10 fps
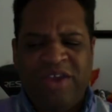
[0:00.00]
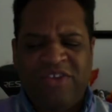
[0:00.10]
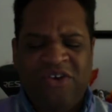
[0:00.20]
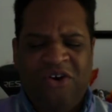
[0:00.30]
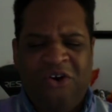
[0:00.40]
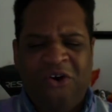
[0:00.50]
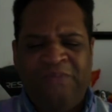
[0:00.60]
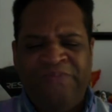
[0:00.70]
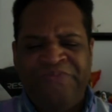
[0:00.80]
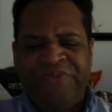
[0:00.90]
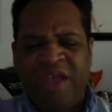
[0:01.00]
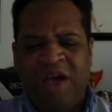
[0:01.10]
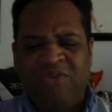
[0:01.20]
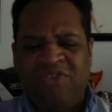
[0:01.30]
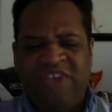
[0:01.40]
us all
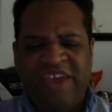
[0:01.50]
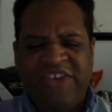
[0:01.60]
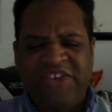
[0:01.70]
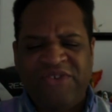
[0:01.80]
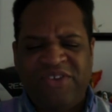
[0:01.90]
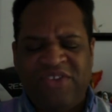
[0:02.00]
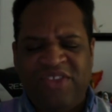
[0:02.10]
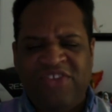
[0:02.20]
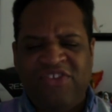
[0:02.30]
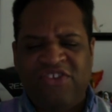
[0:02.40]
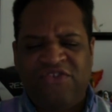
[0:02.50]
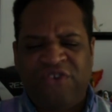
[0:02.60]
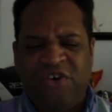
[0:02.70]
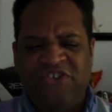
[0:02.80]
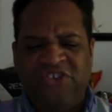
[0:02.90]
how dangerous these
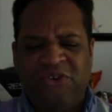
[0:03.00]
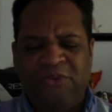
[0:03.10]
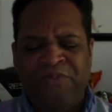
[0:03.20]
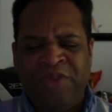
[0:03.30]
dysfunctional